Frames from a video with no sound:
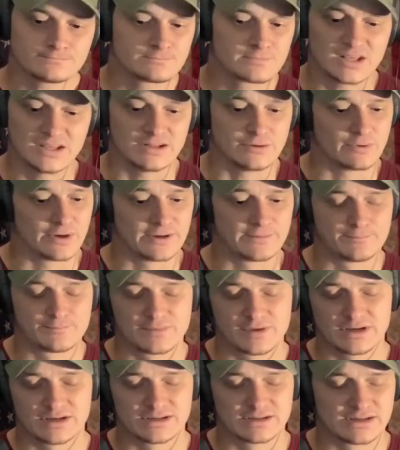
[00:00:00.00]
anyway,
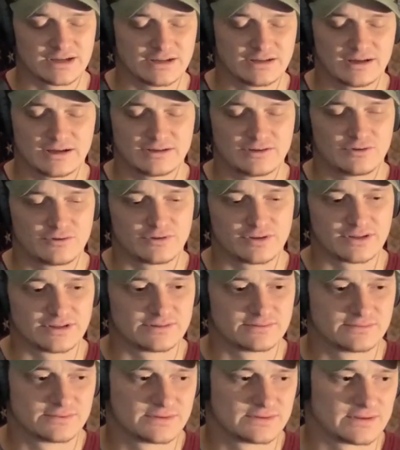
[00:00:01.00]
I, I know that
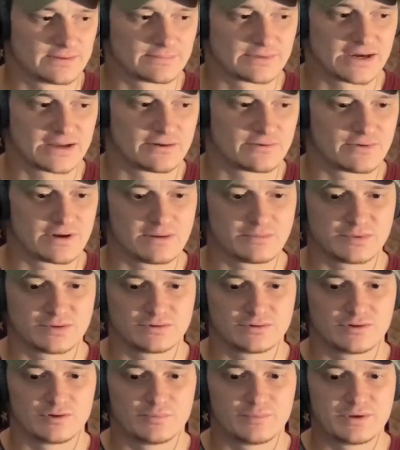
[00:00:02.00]
I'm kind of rambling
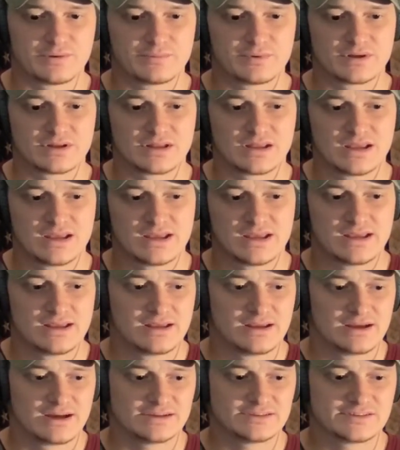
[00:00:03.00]
a little bit, but
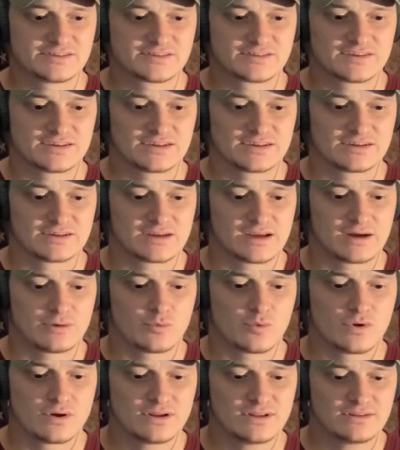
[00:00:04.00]
I just uh, I
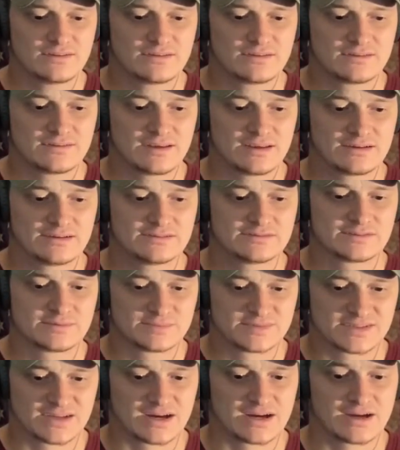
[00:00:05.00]
wanted to take
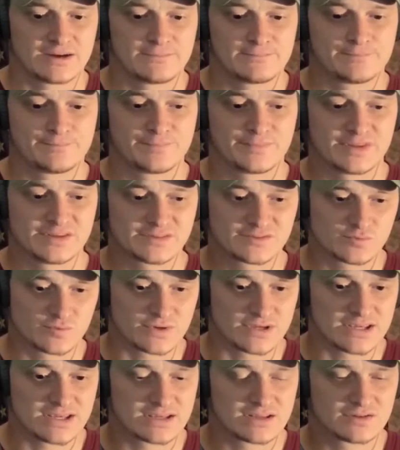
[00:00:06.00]
some time this
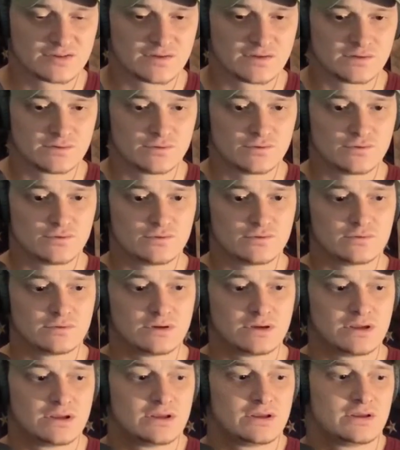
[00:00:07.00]
week to
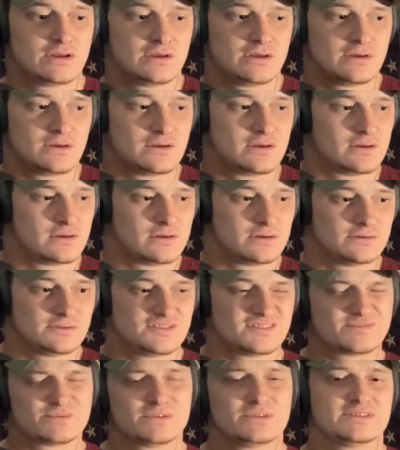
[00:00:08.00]

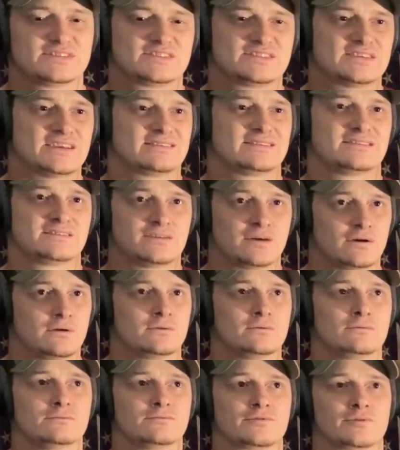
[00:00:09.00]
just really set the
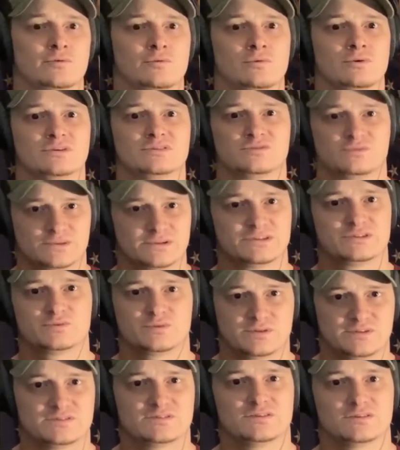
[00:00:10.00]
tone for what
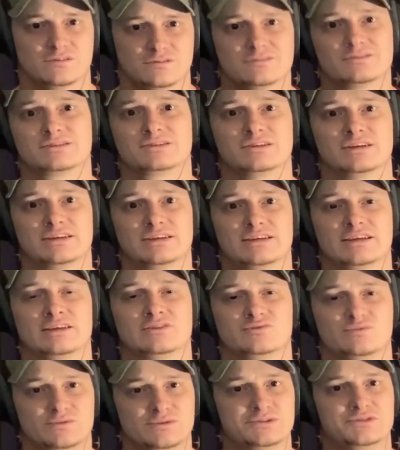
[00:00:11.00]
2020 is going to look like.
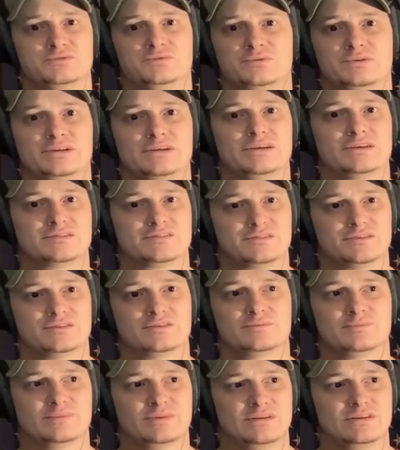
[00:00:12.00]
And 2020 is going
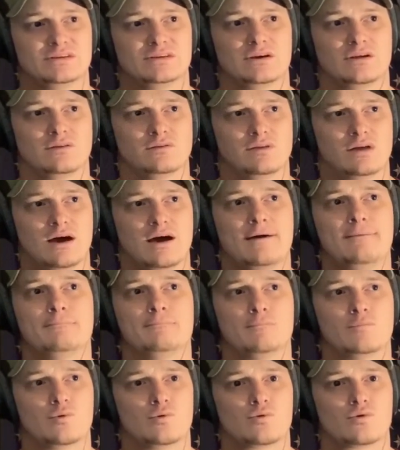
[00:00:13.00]
to be a lot
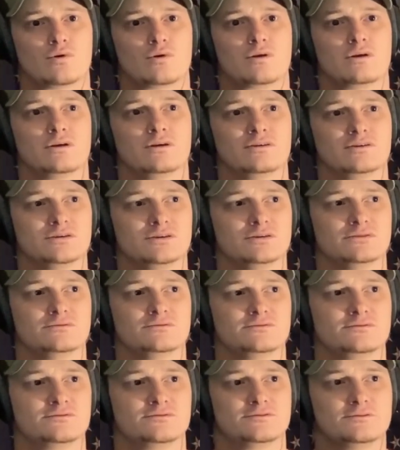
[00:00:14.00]
more
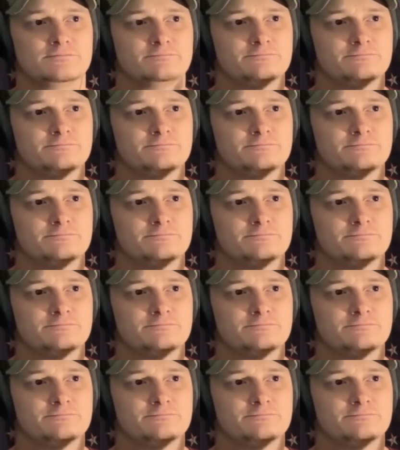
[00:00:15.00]
of